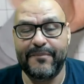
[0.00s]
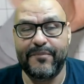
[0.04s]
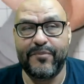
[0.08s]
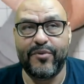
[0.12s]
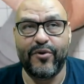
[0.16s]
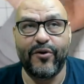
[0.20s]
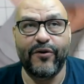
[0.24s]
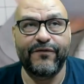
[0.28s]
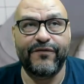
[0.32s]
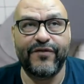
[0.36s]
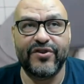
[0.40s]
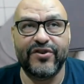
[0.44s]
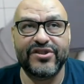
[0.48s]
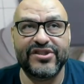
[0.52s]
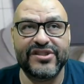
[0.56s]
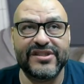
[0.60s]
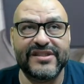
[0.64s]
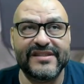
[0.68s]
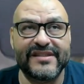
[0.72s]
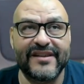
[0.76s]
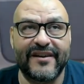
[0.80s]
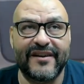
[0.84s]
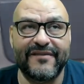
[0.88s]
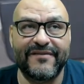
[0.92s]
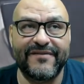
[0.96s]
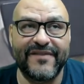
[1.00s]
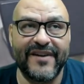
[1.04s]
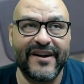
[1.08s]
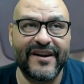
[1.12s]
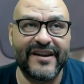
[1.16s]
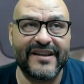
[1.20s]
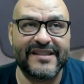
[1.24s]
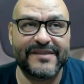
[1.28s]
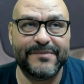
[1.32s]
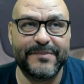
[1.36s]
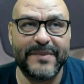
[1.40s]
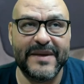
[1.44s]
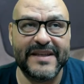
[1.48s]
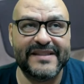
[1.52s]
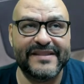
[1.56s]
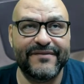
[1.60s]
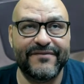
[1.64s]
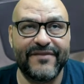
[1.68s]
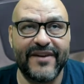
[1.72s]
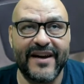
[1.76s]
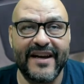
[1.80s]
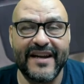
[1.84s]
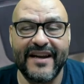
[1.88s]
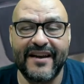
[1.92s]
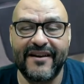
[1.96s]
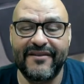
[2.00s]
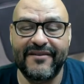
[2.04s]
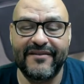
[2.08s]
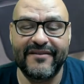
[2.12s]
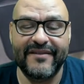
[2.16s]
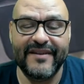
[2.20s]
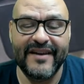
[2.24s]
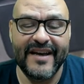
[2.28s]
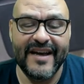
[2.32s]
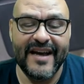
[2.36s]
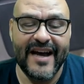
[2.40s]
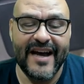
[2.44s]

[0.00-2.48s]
Pro versions are very expensive right now.